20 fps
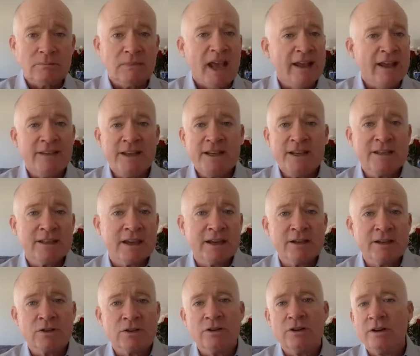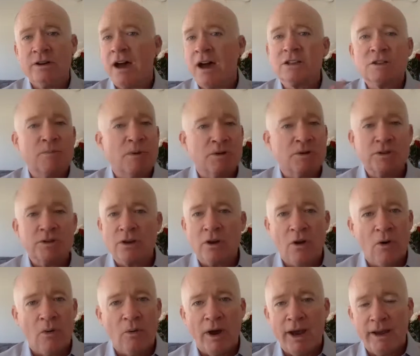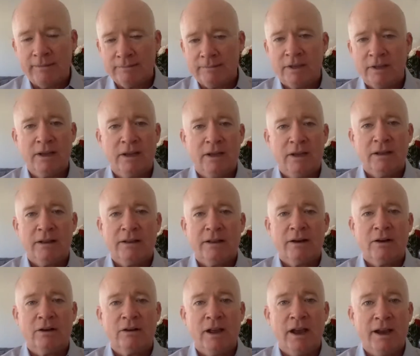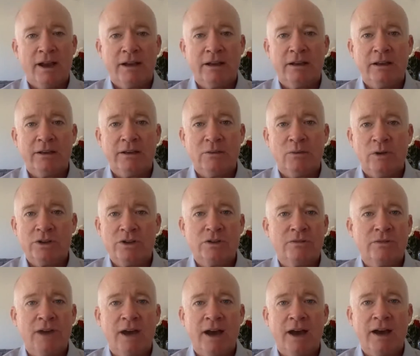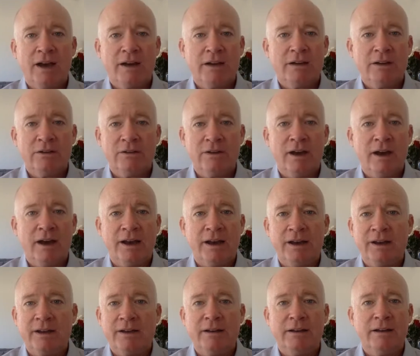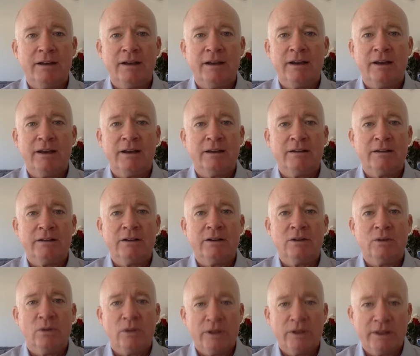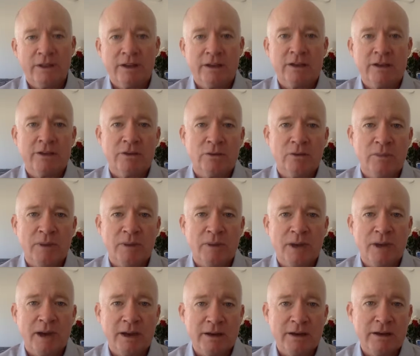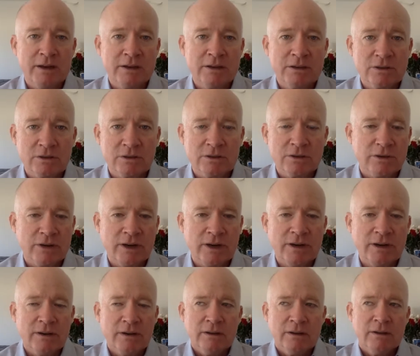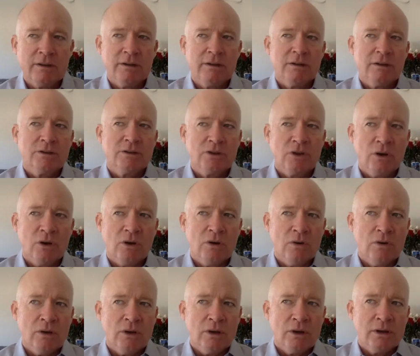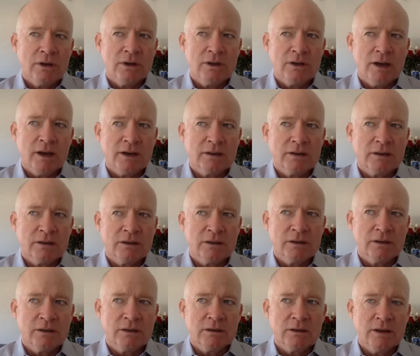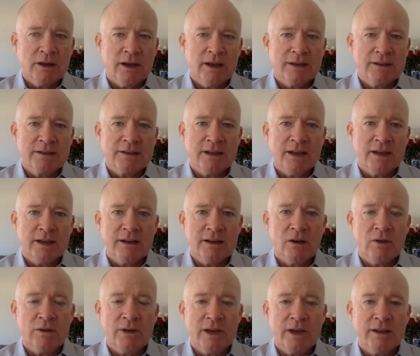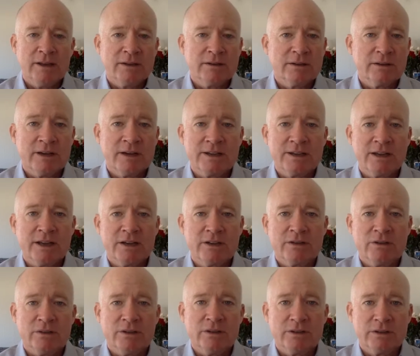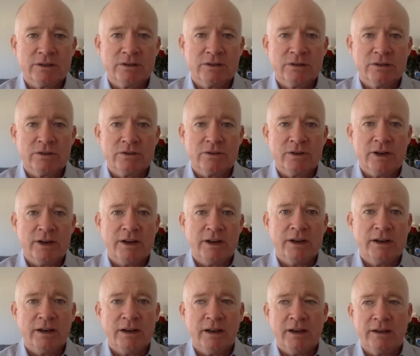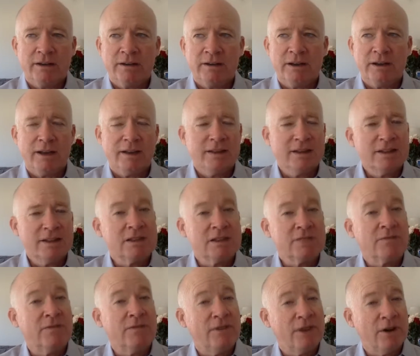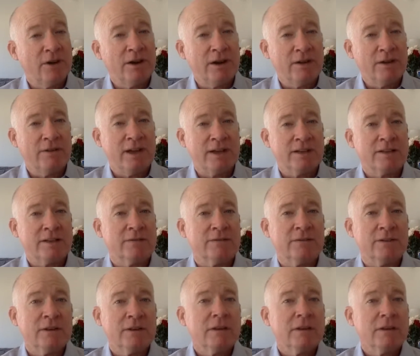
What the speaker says: And these things are not supposed to go away. They're like, once you got it, you got it. And the only thing to do about it is surgery. So the doctor had said, okay, they're going to schedule this surgery. And this is very invasive.